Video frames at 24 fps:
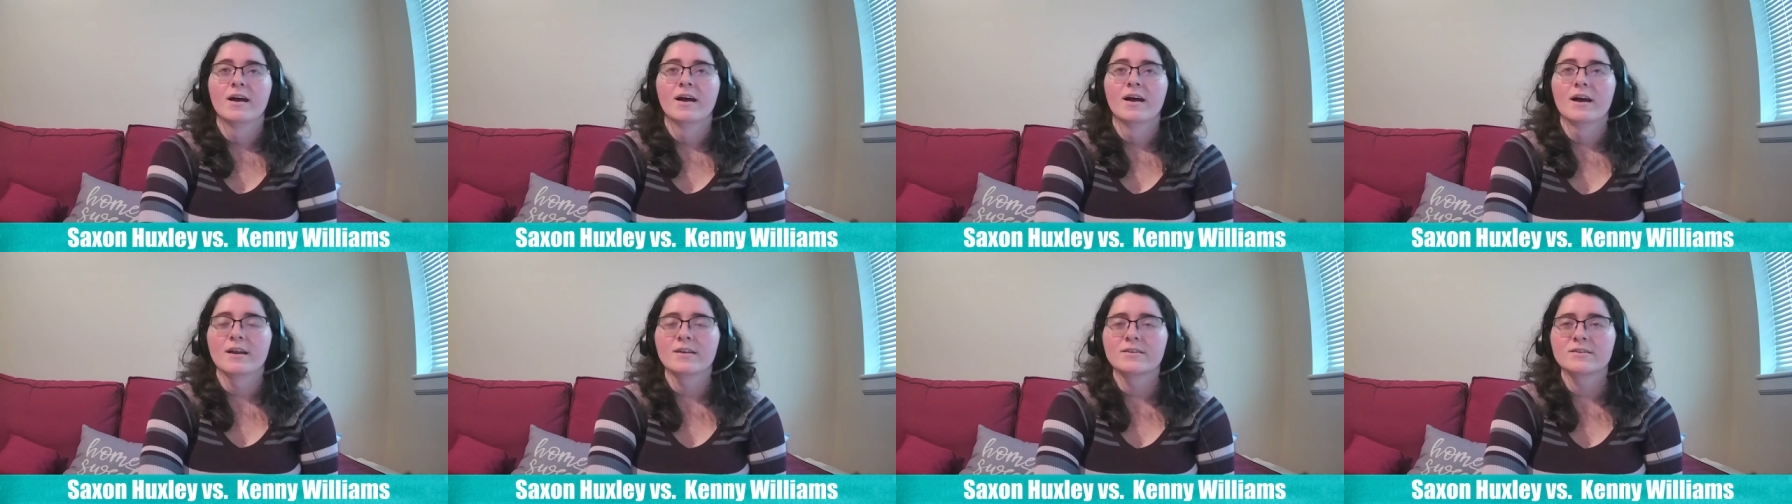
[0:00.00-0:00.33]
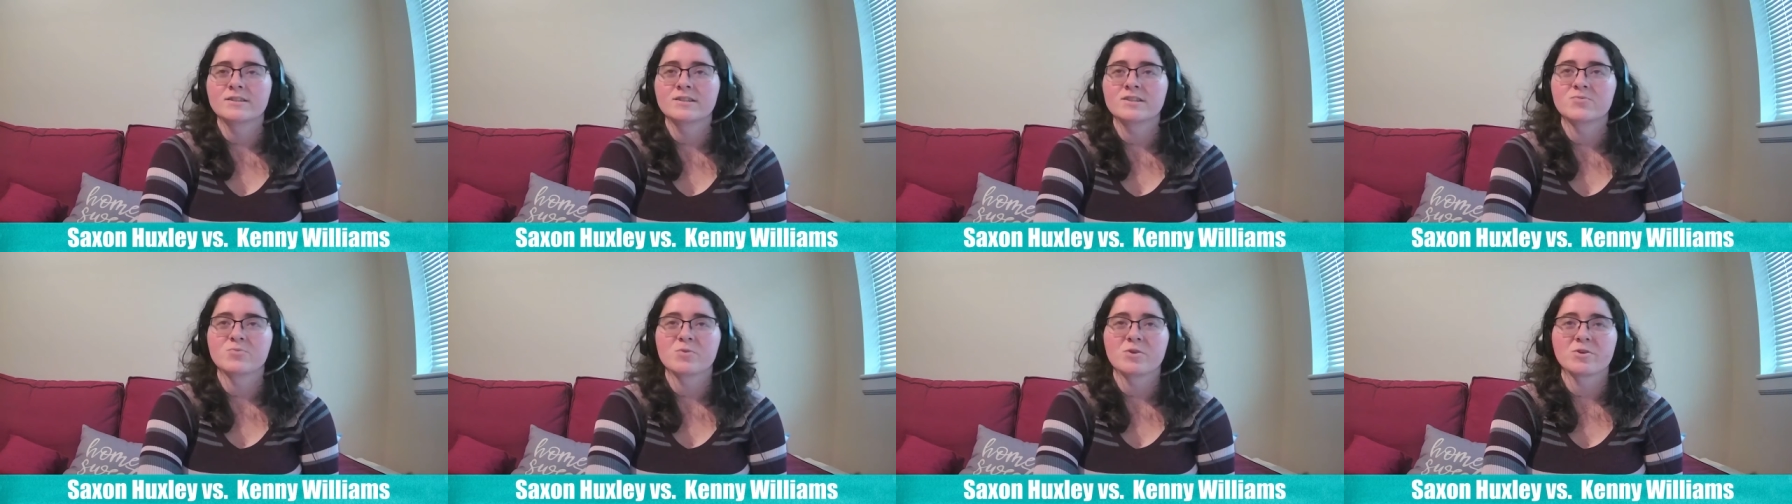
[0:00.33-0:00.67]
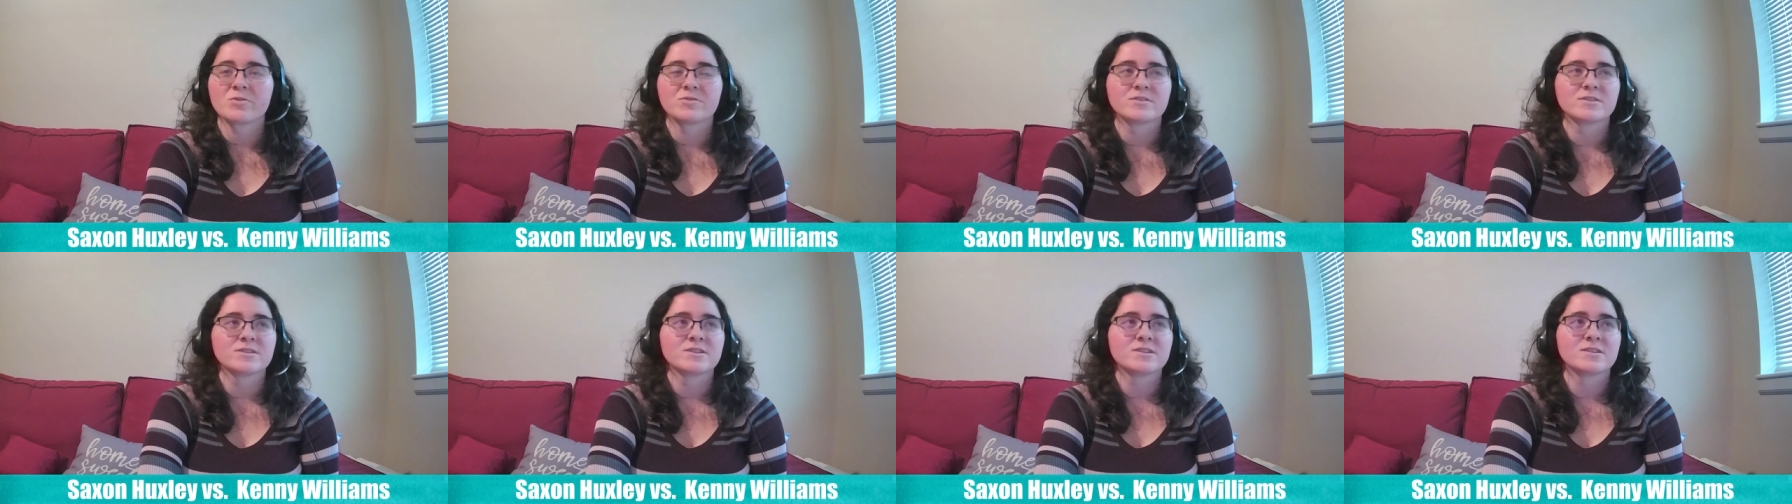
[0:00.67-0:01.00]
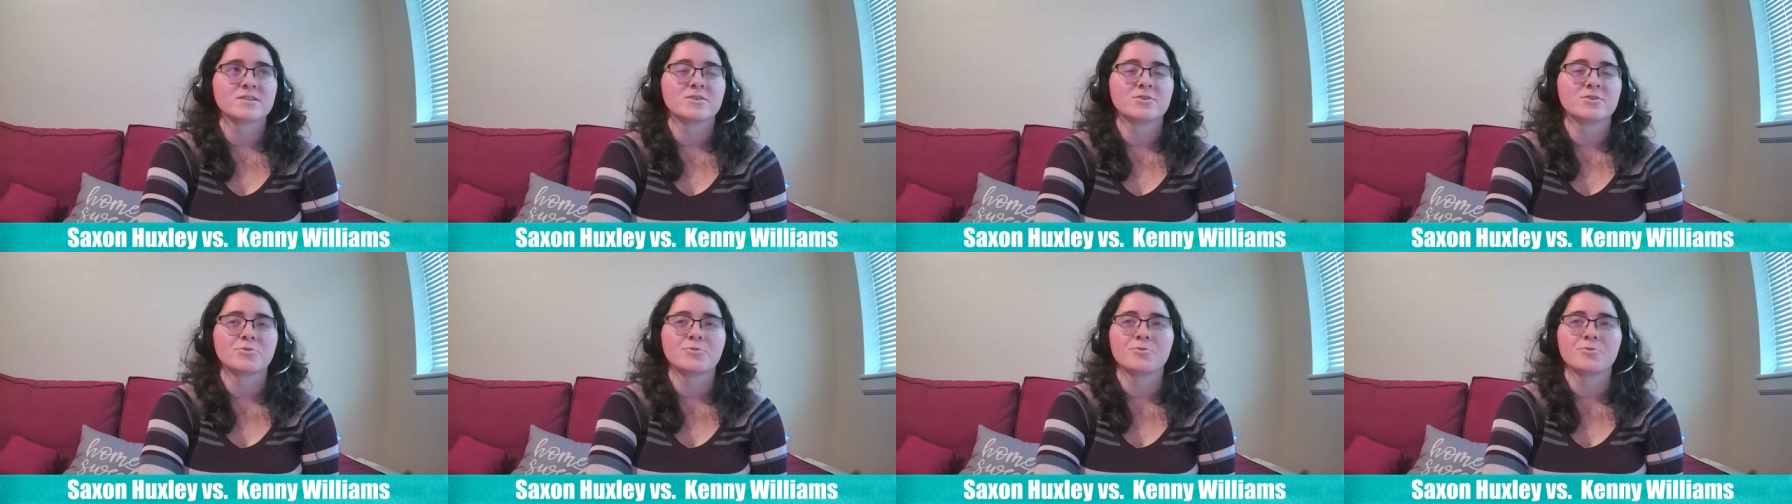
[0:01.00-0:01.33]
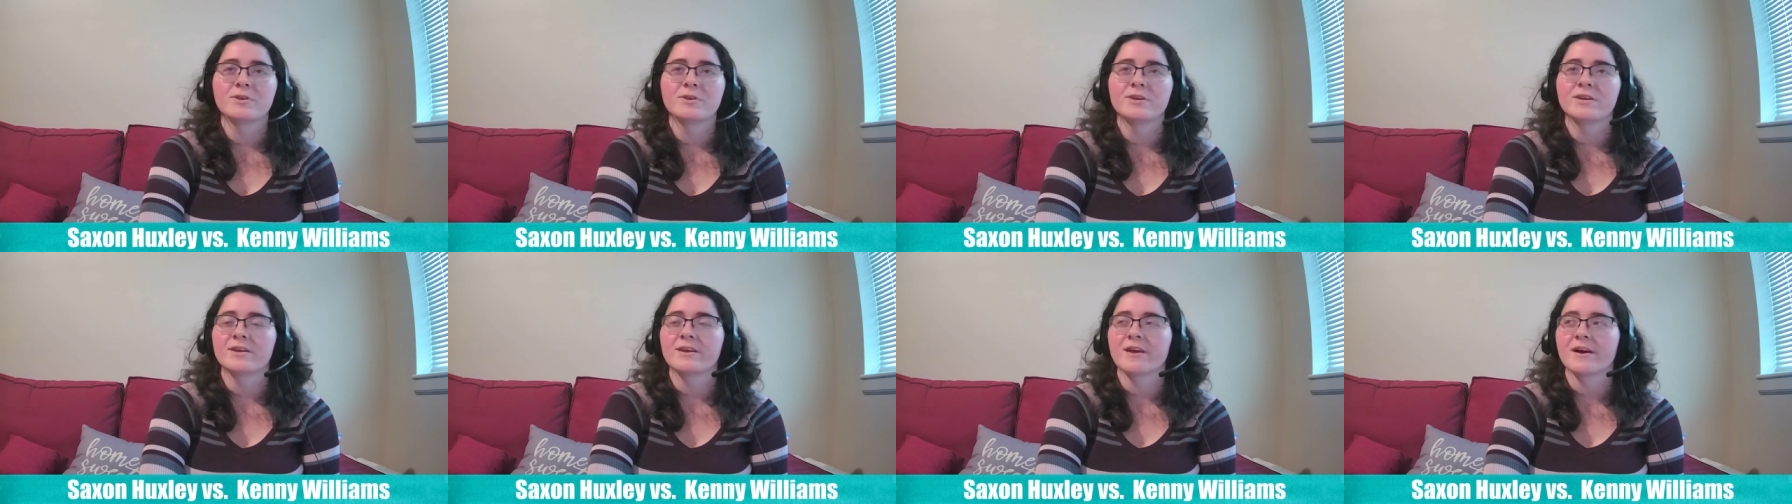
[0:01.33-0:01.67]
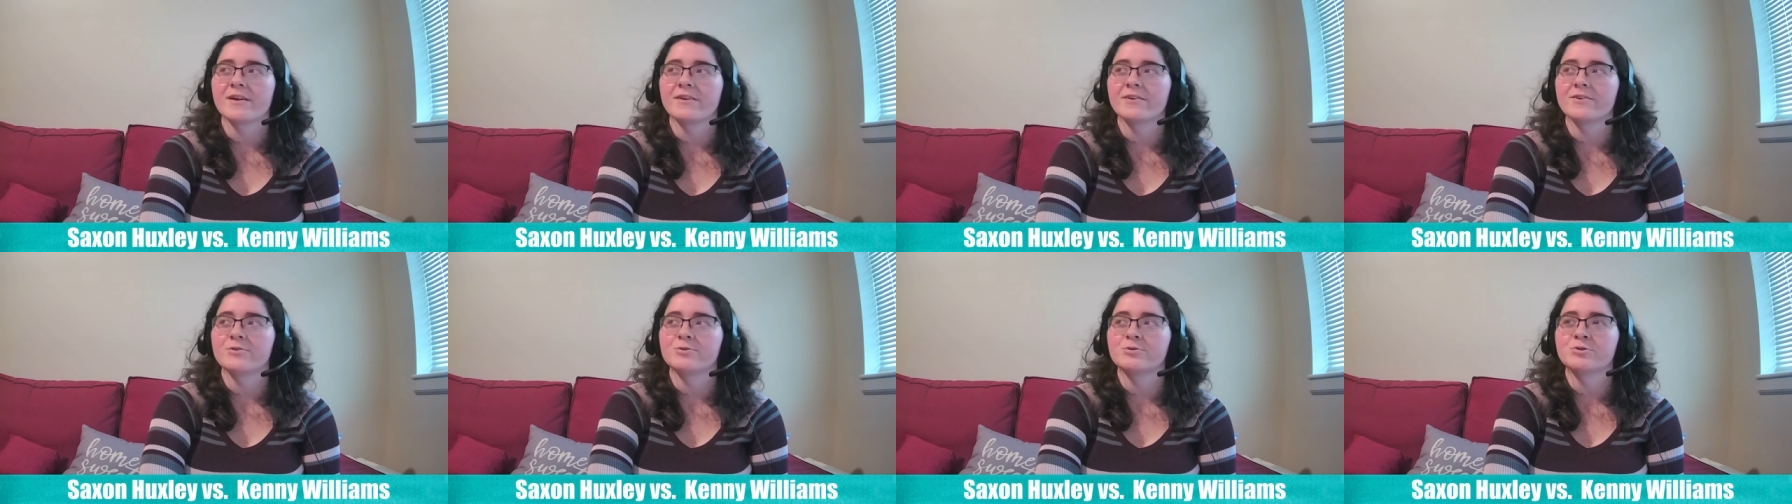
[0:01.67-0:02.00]
I swear, this dude, he got
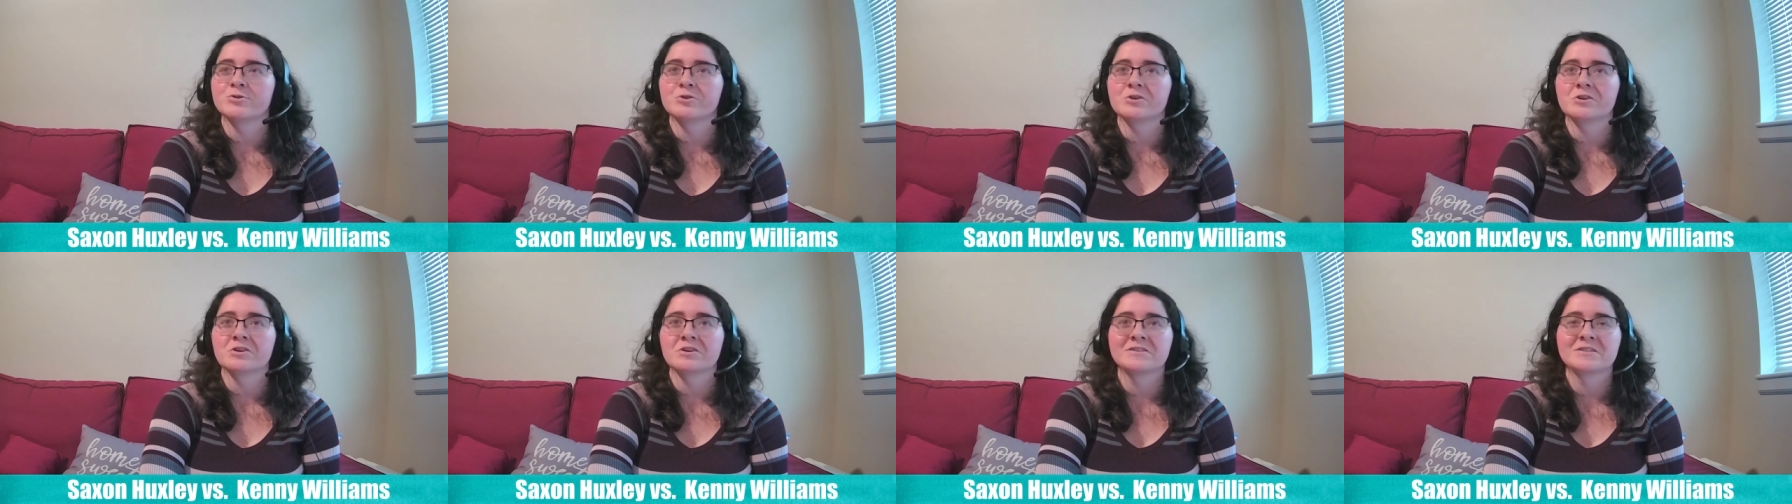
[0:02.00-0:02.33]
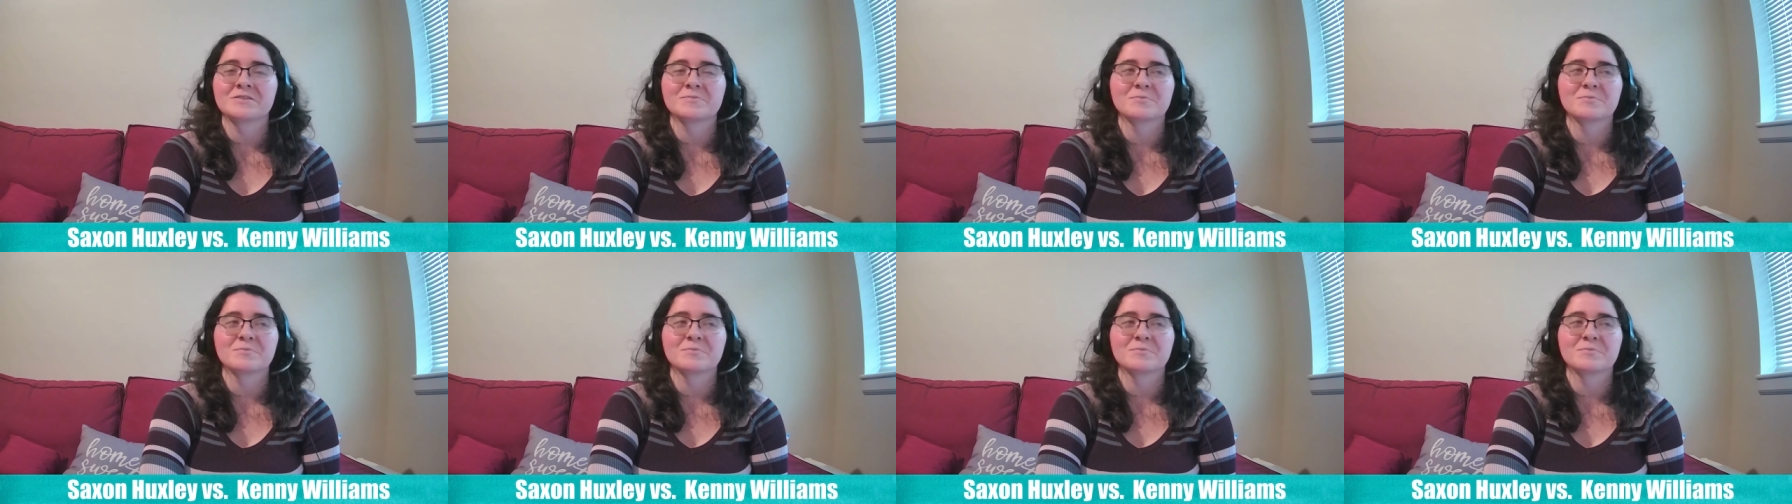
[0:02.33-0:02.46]
neutrons,